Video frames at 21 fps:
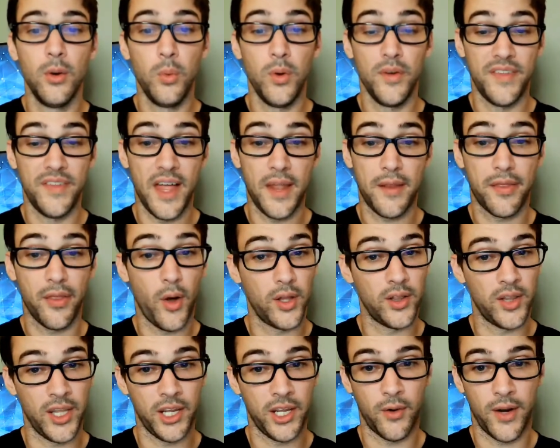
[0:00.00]
With that thought
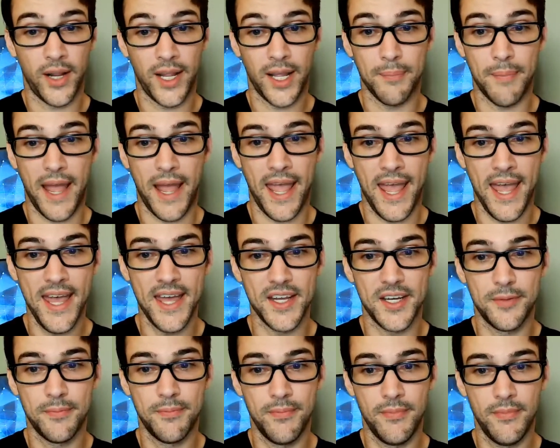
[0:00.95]
lingering in my
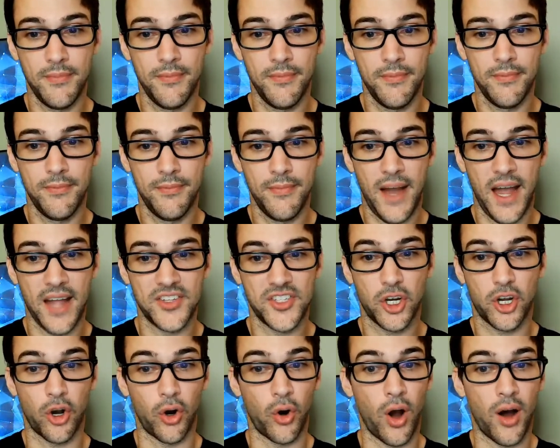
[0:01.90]
head, I
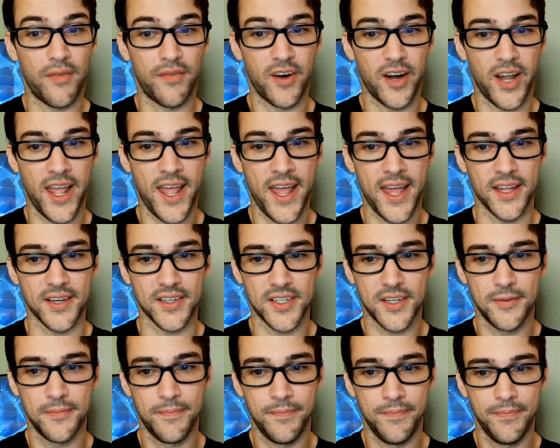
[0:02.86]
took her offered hand.
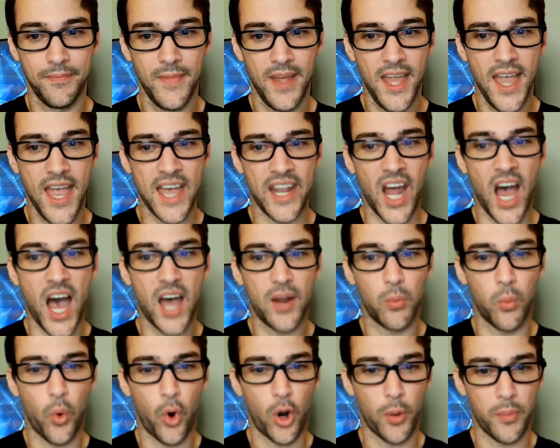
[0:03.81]
An odd
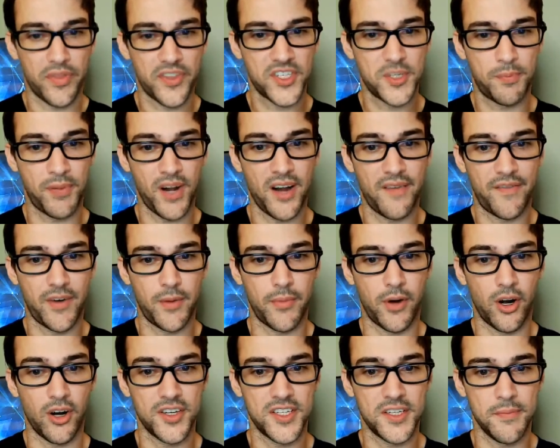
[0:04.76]
warmth spread from
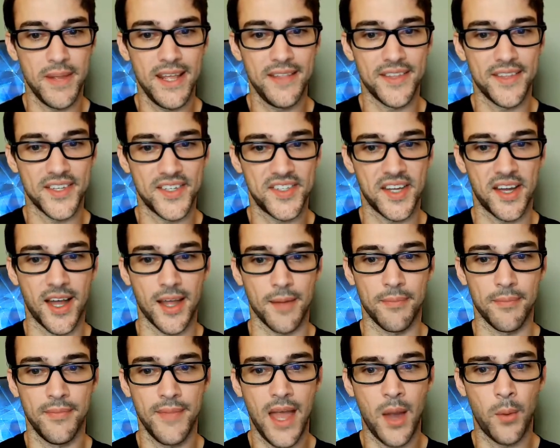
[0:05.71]
her to me this
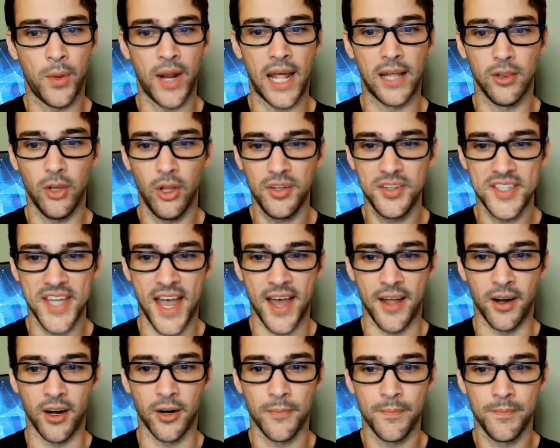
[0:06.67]
time, and when I looked at
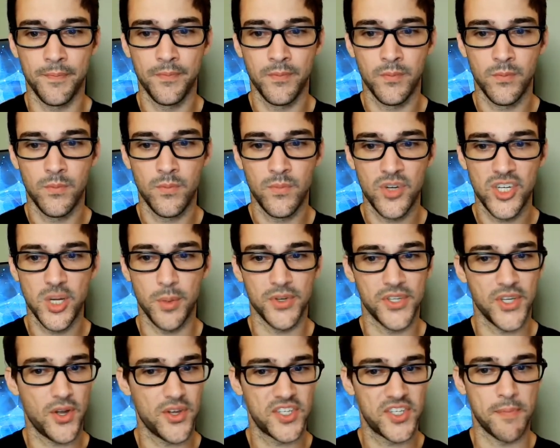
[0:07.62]
her, she was
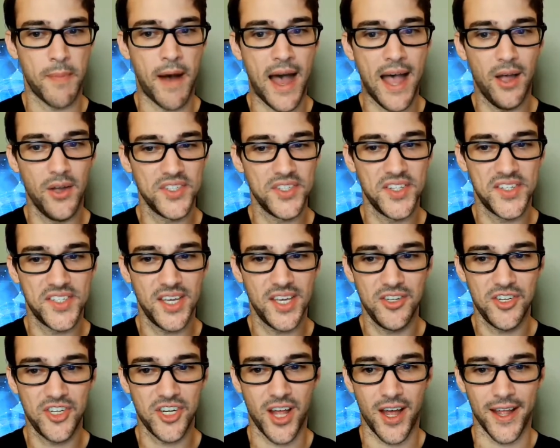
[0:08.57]
all smiles and
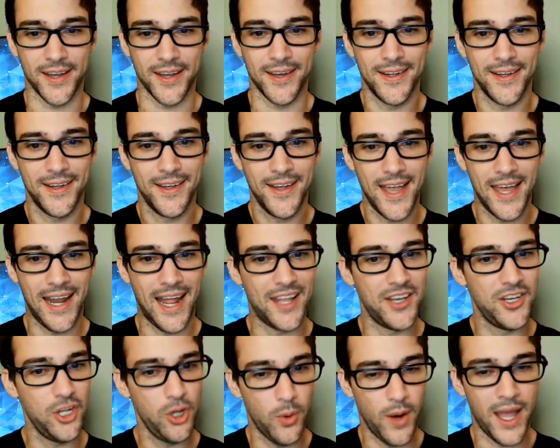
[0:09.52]
sunshine, and I
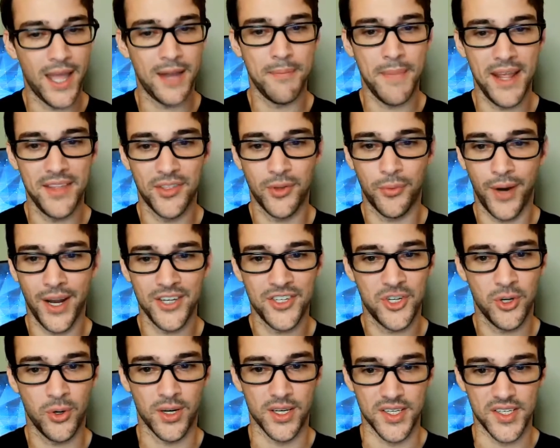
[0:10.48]
knew I had made the right
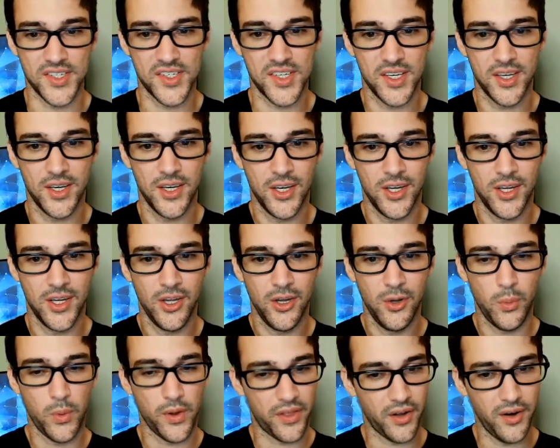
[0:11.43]
choice.
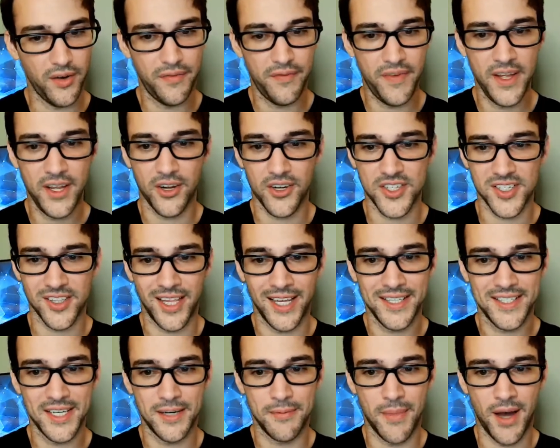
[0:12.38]
With her fingers
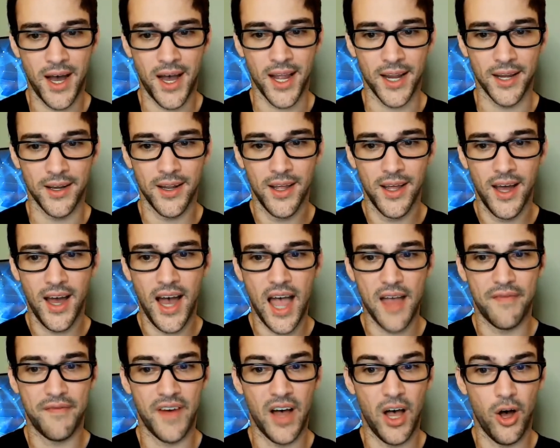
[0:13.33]
linked in mine, I
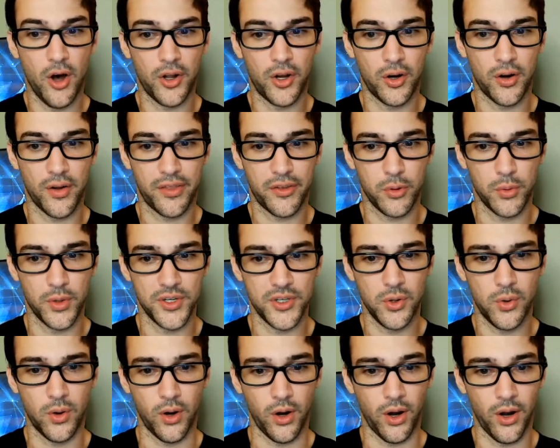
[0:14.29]
followed her through a
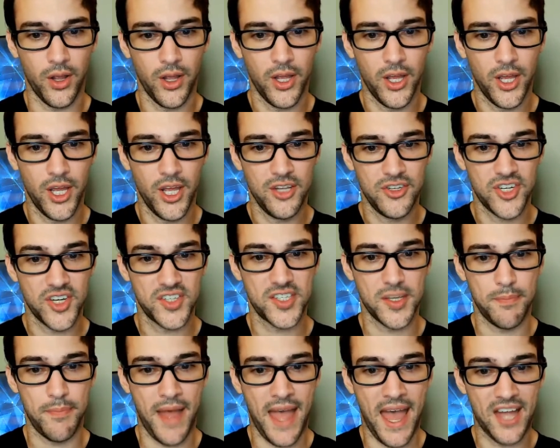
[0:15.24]
door, just
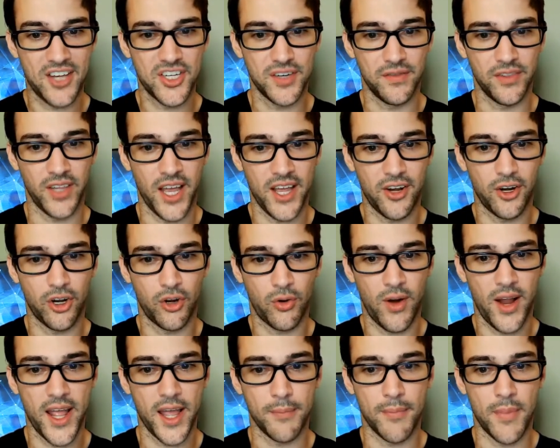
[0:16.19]
a patch of lighter
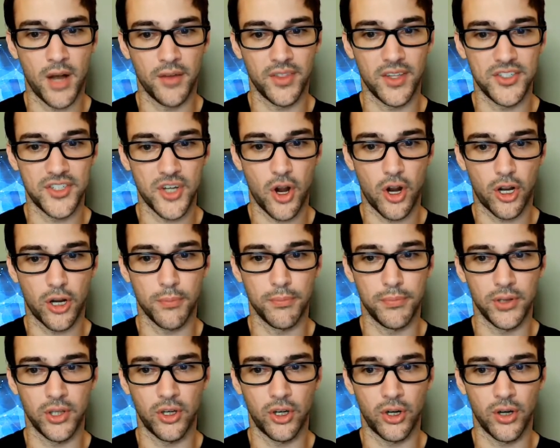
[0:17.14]
gray among the darker
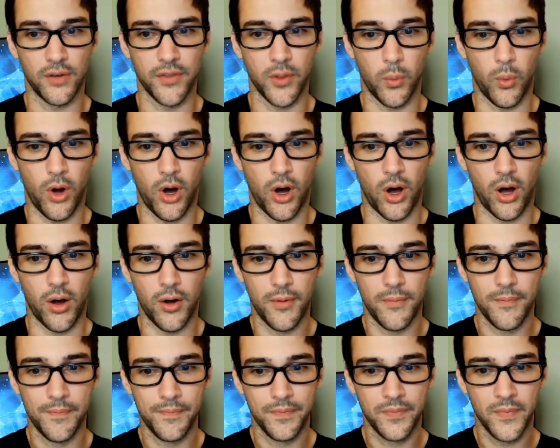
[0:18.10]
blur of the wall.
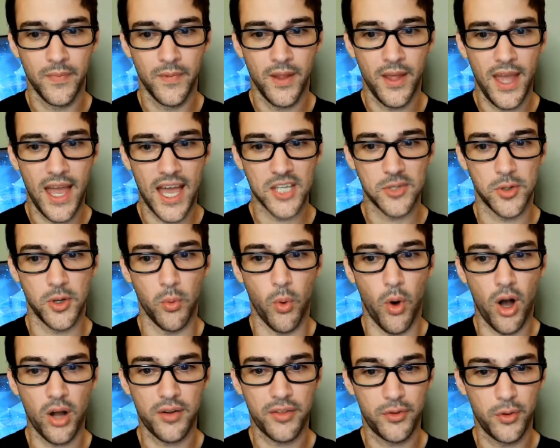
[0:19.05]
As we
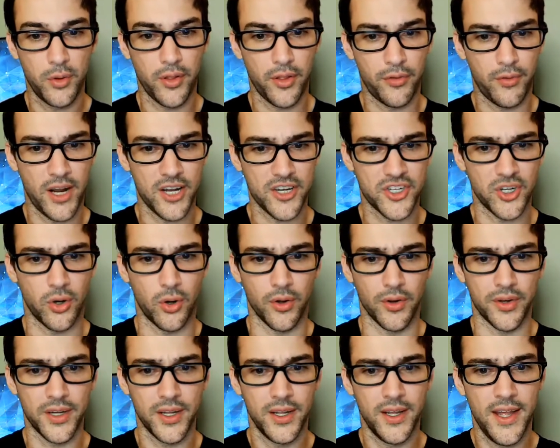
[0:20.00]
walked through the
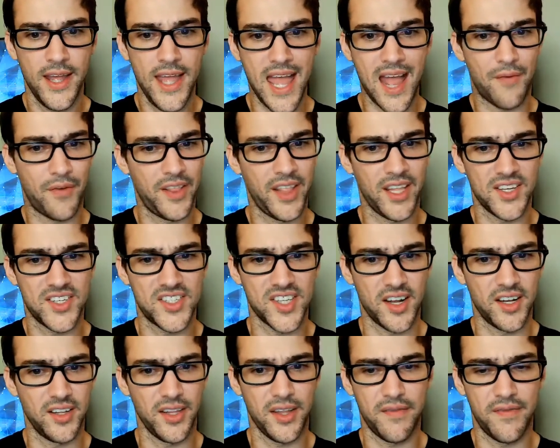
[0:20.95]
threshold, everything
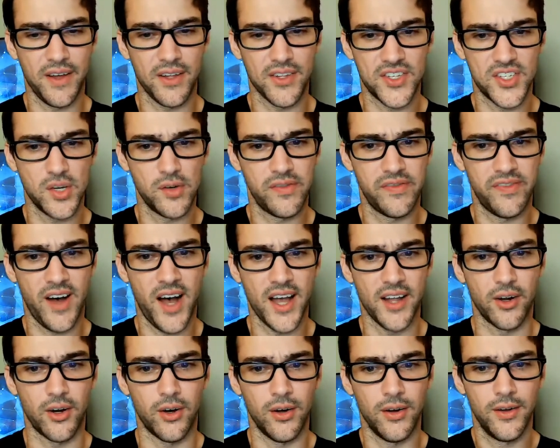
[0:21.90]
suddenly felt so
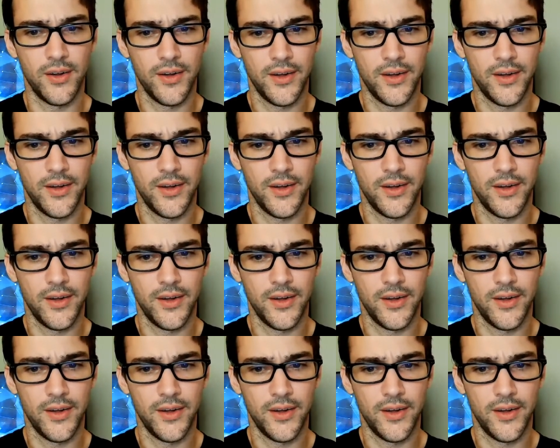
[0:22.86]
final.